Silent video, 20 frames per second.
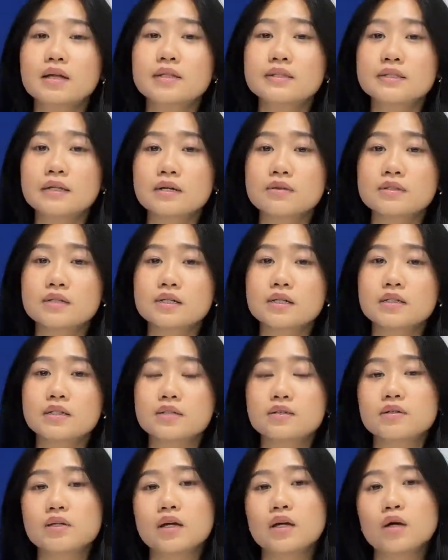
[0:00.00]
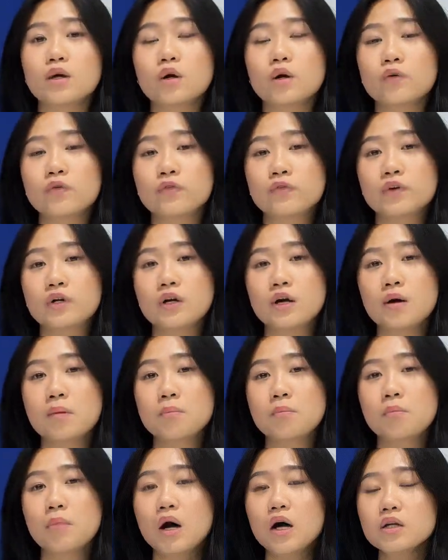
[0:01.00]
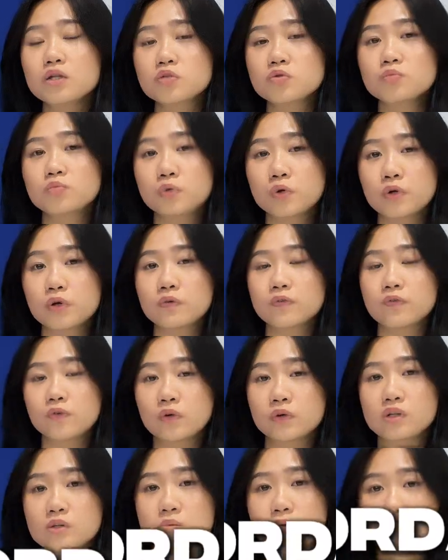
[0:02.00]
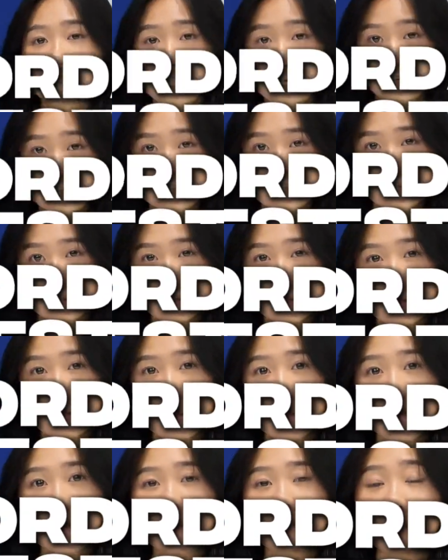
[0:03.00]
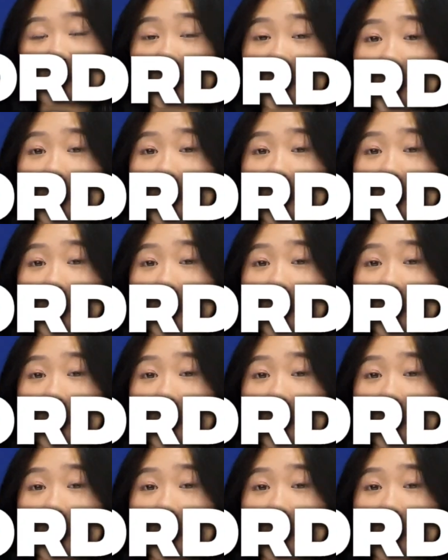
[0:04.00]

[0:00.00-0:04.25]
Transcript: and towns in the UK offer a much more affordable lifestyle. For